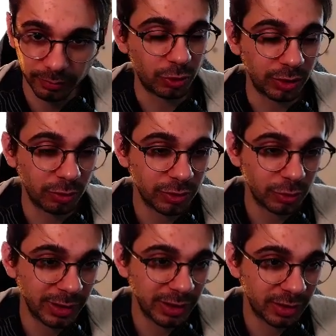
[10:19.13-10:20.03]
You can
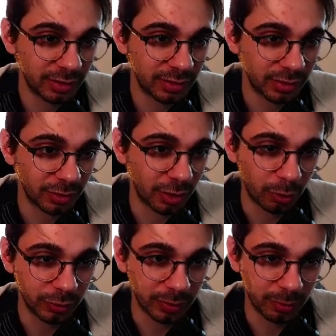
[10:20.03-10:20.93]
also make it
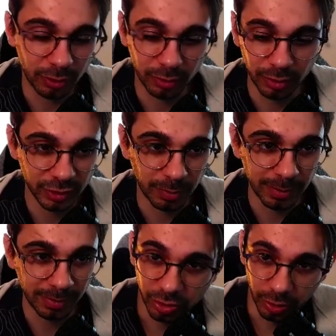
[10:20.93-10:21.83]
portable desktop
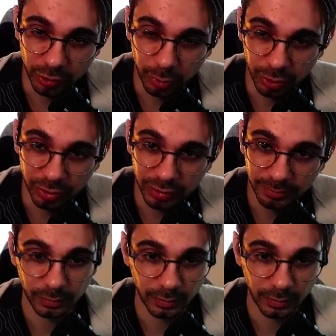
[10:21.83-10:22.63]
app. So let's open it.